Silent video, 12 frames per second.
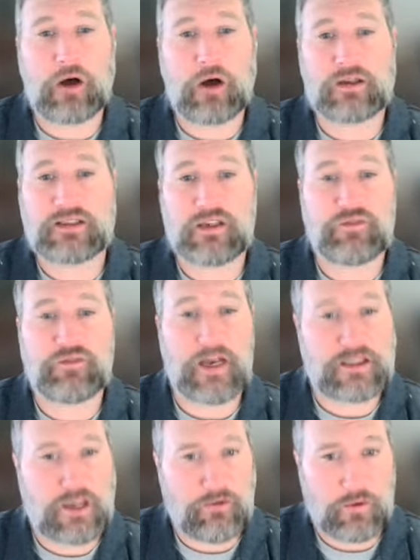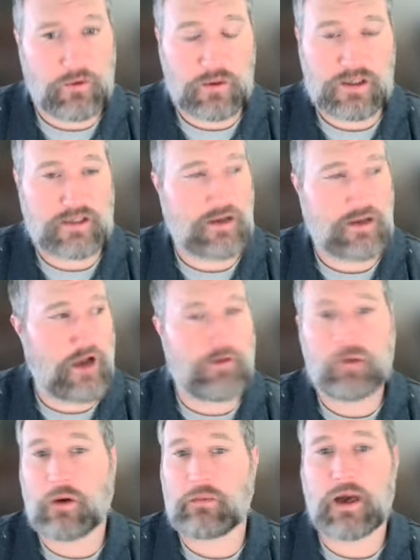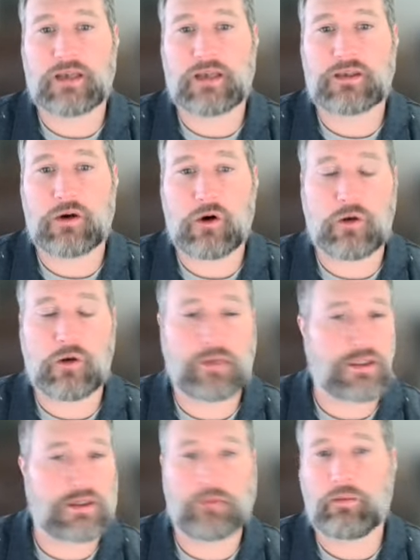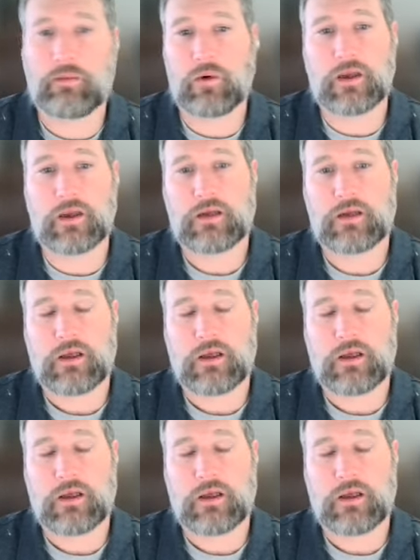policy affects everyone because everyone buys a home at some point.